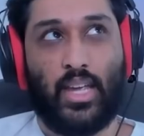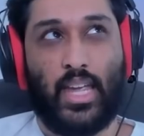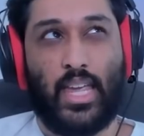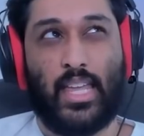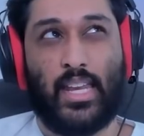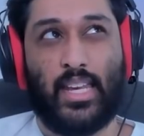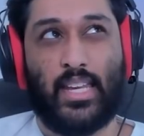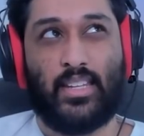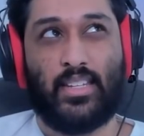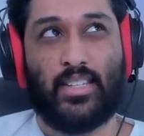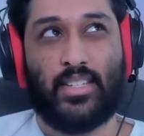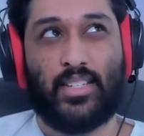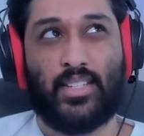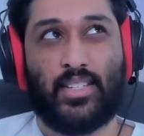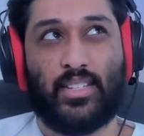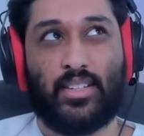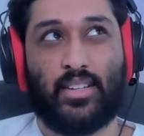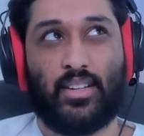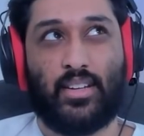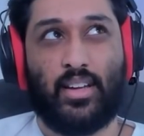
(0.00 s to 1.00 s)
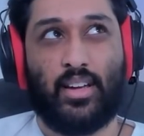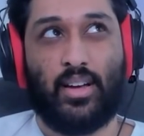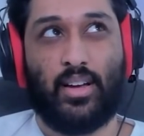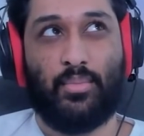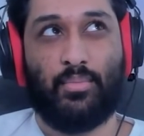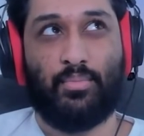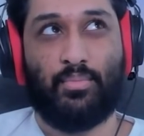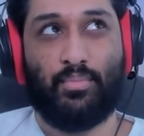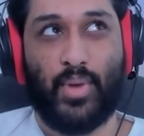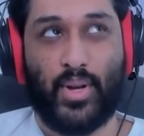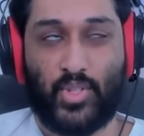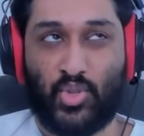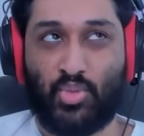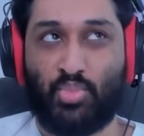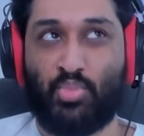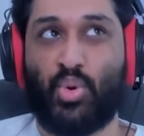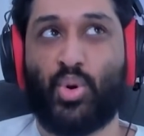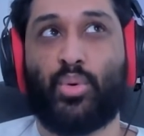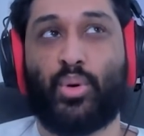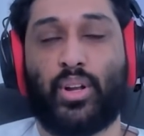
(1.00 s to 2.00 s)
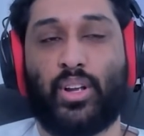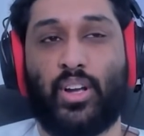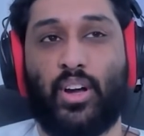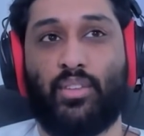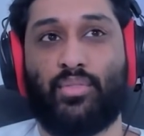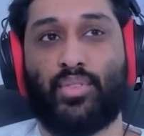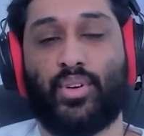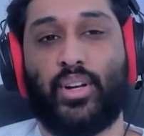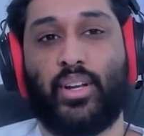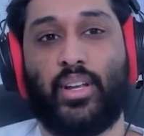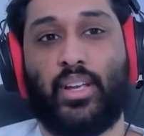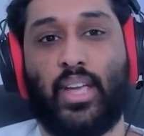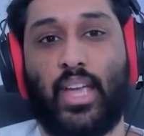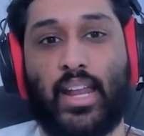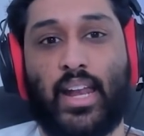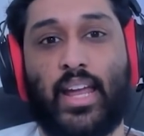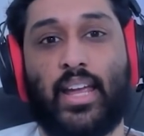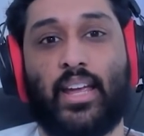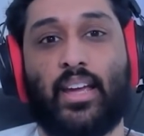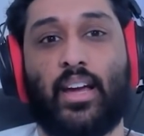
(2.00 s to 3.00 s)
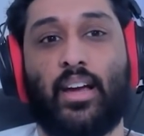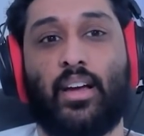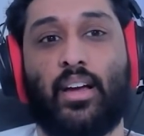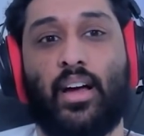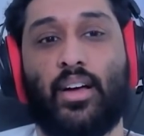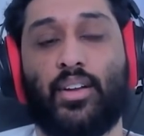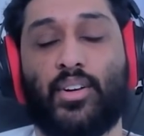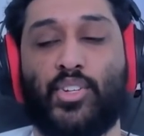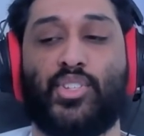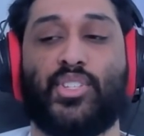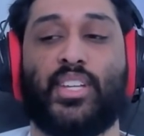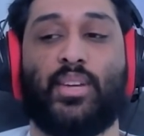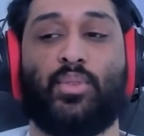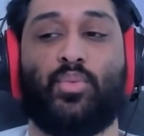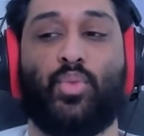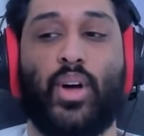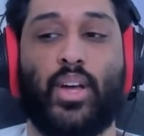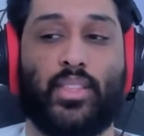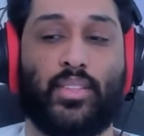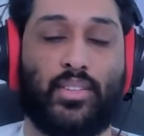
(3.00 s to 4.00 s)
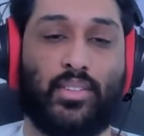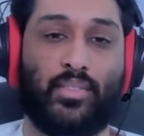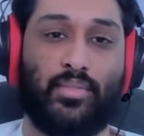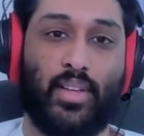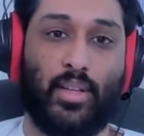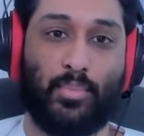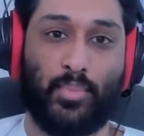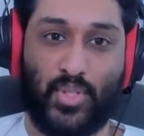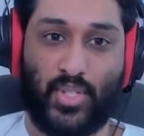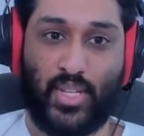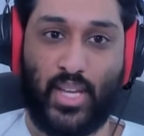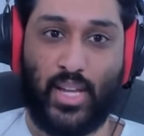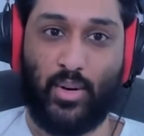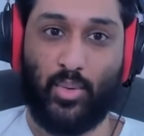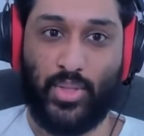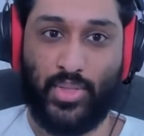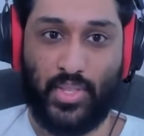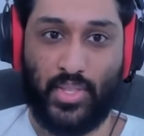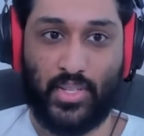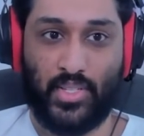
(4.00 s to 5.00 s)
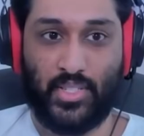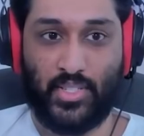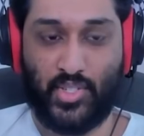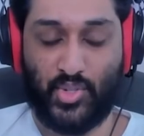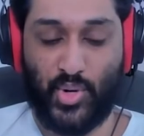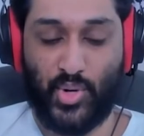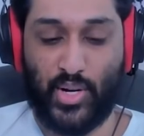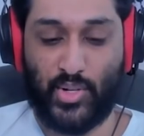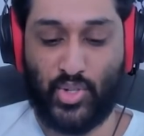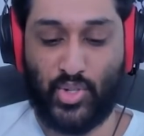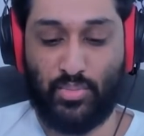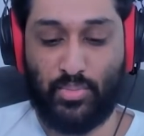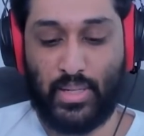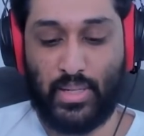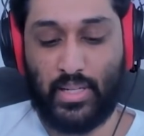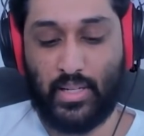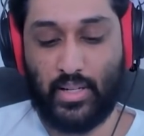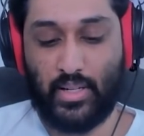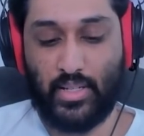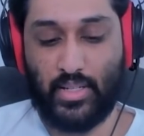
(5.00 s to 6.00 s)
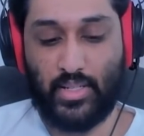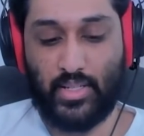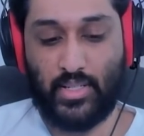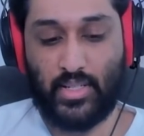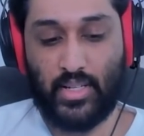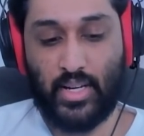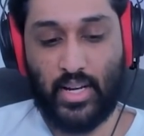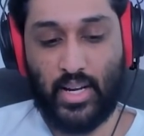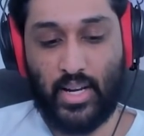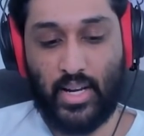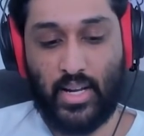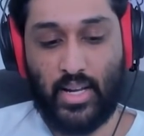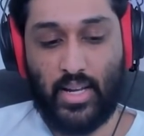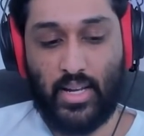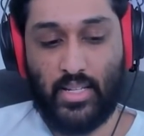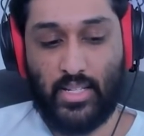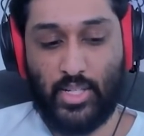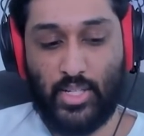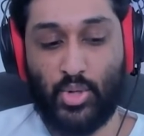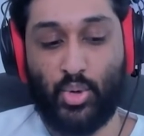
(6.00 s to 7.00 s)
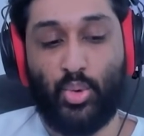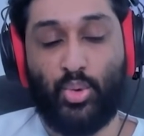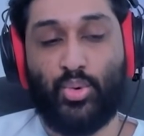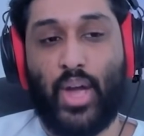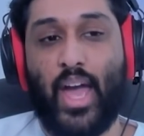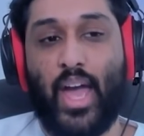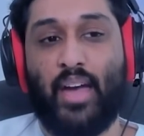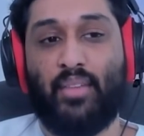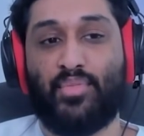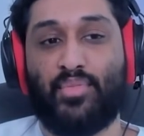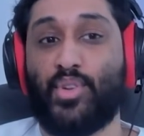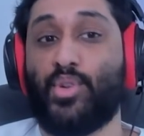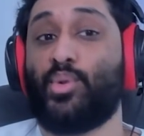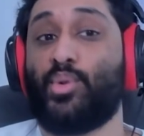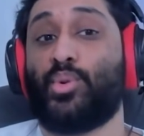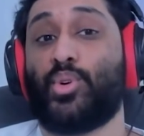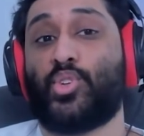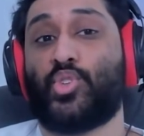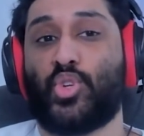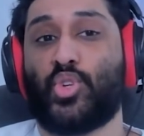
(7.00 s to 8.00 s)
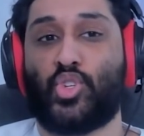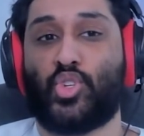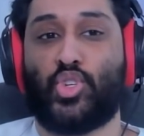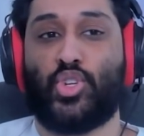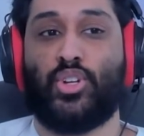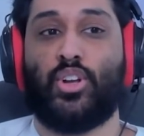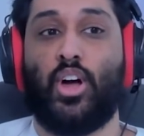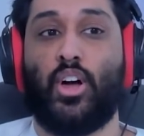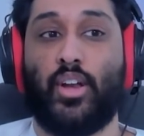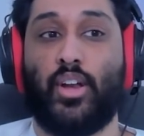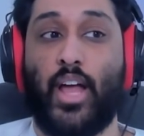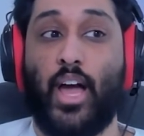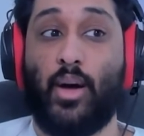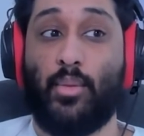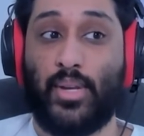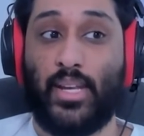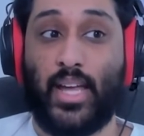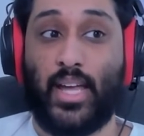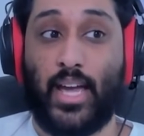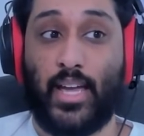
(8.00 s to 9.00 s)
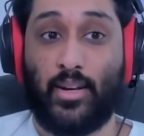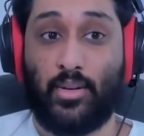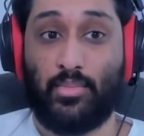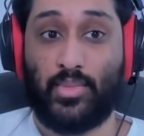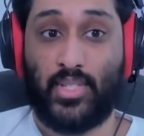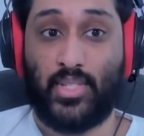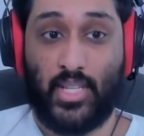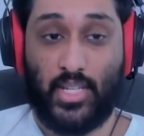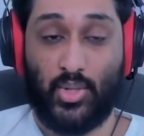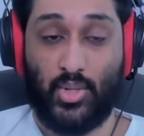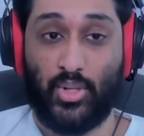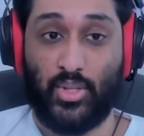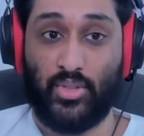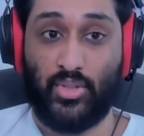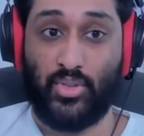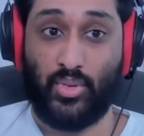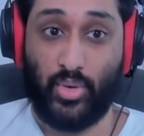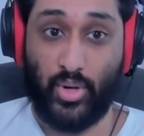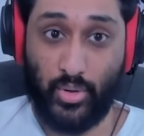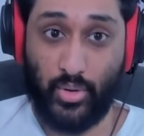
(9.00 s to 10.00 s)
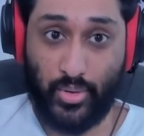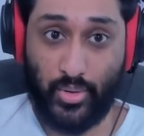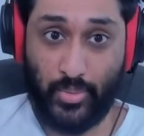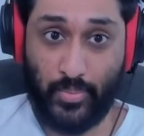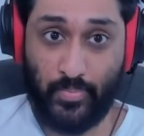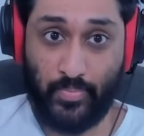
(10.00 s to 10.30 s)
it is much more recovery, and I understand why the developers kind of went in this direction, because you have no restriction on how many items that you can throw.